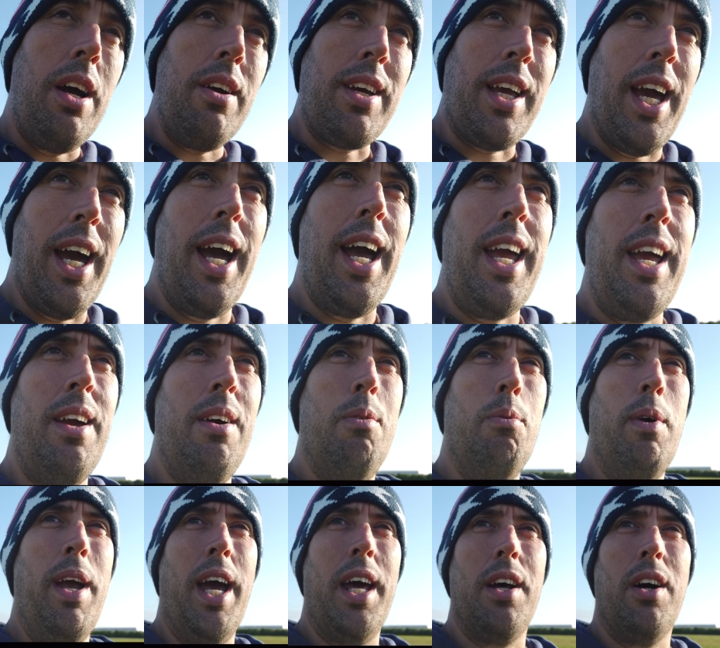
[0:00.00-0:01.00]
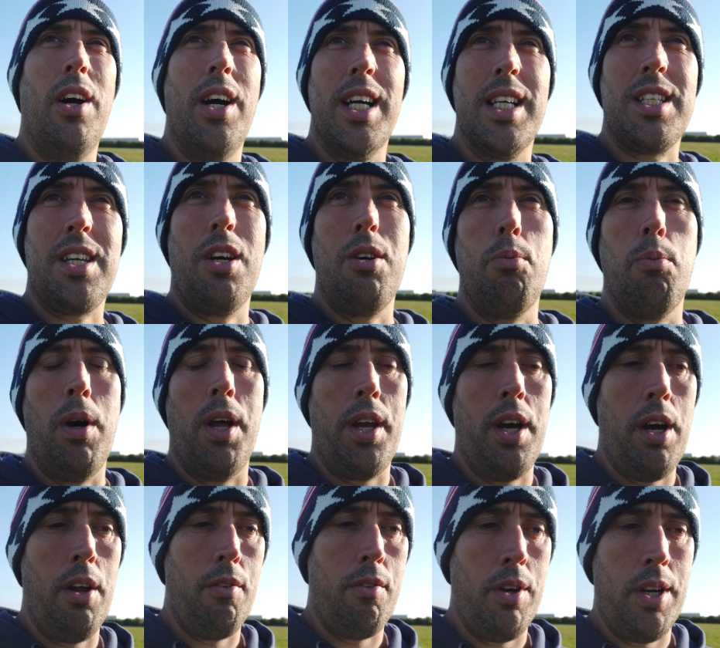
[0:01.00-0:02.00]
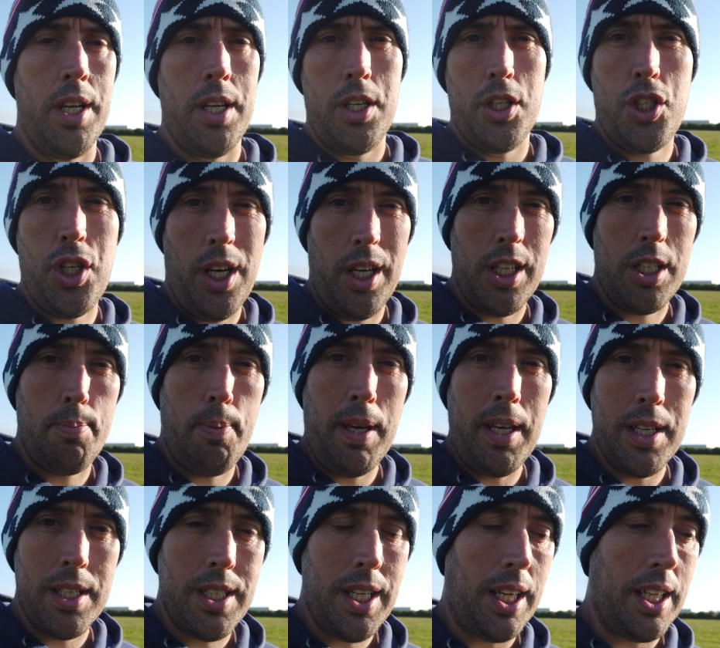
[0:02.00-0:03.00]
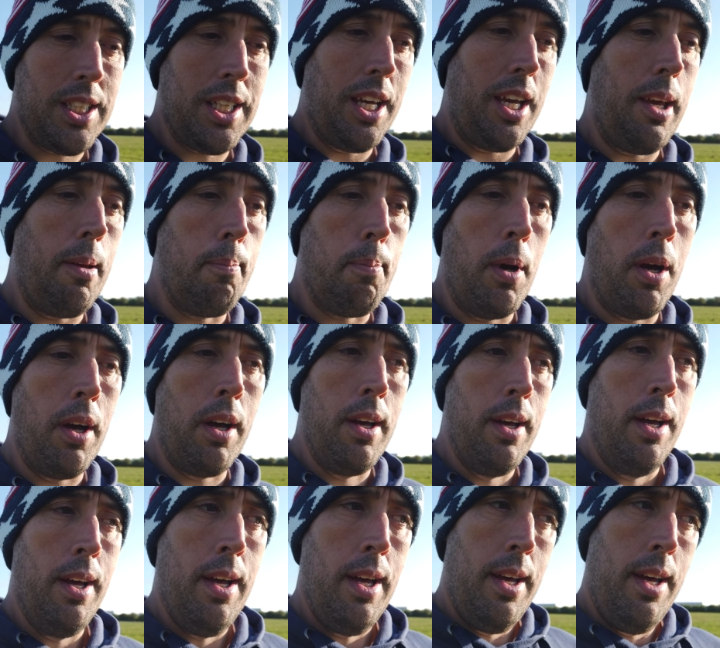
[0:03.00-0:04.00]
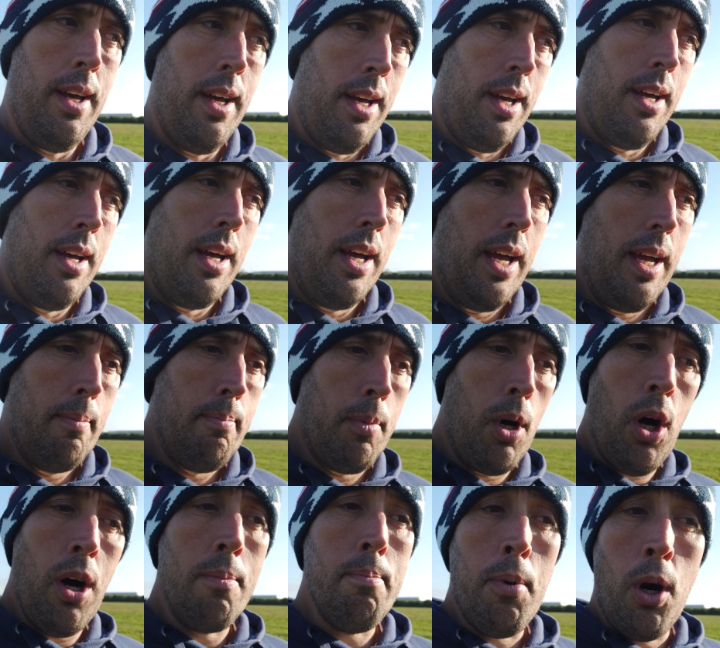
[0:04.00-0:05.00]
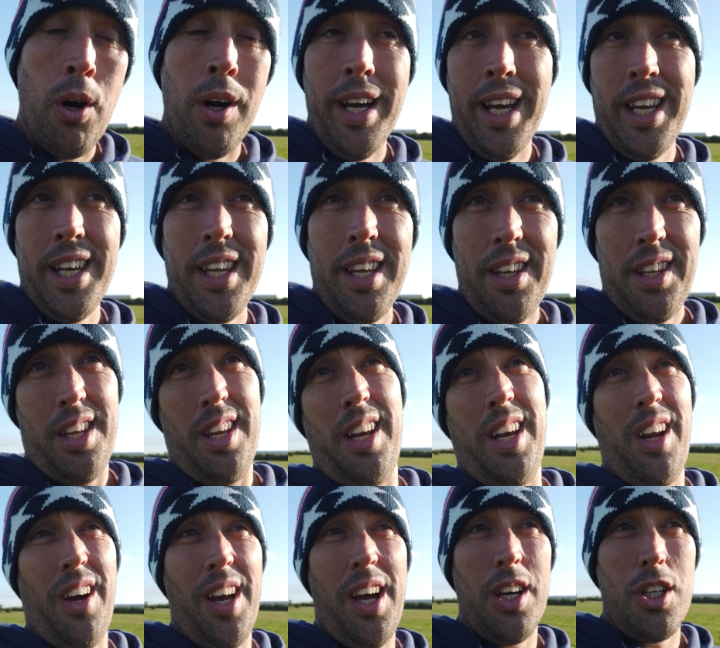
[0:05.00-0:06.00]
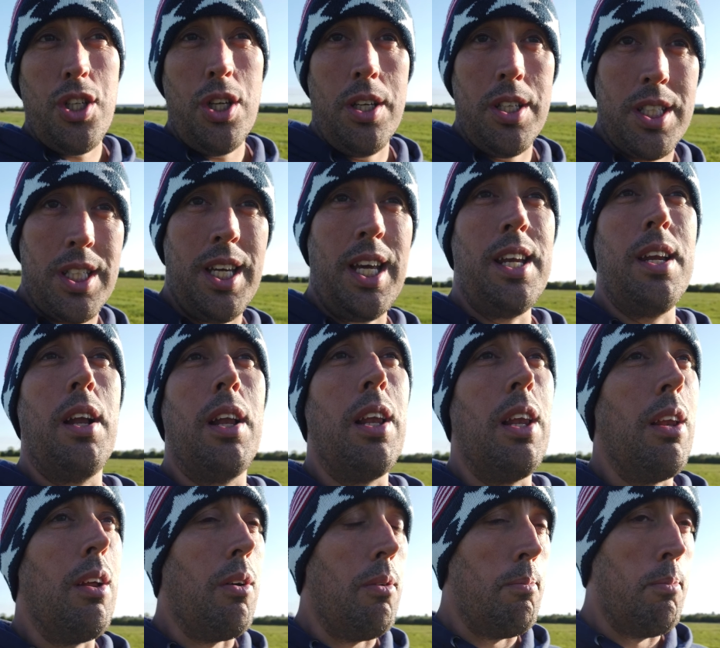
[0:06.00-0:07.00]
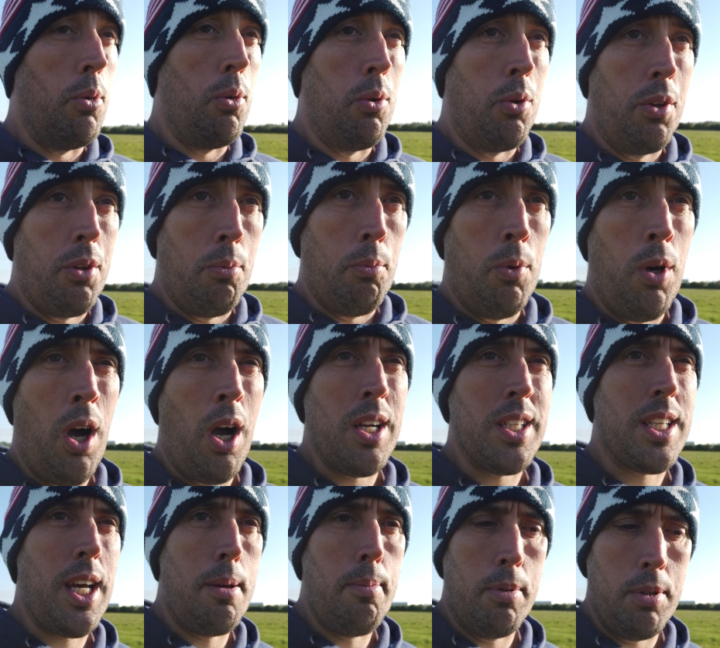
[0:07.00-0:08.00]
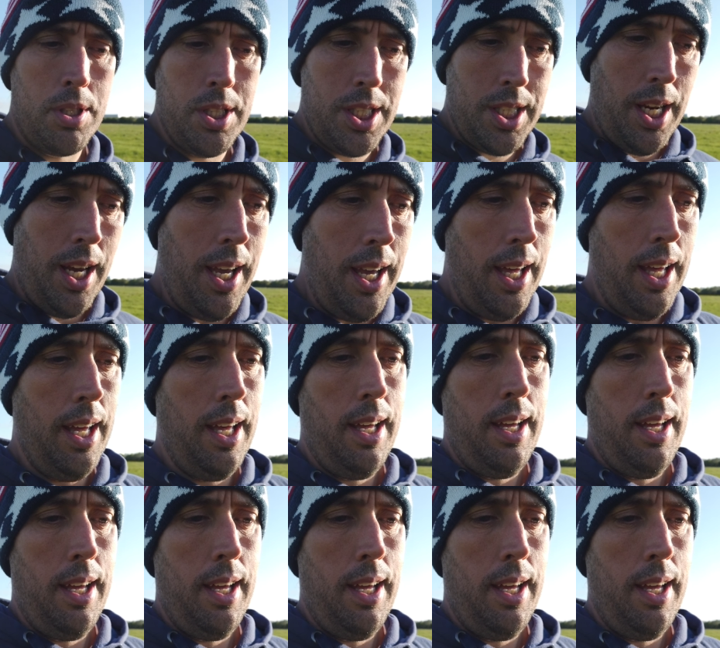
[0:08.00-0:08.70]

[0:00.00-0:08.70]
Okay, we had ISO 100 and a shutter speed of 60, but in my mind, like, I should have seen a lot more than what I was able to see.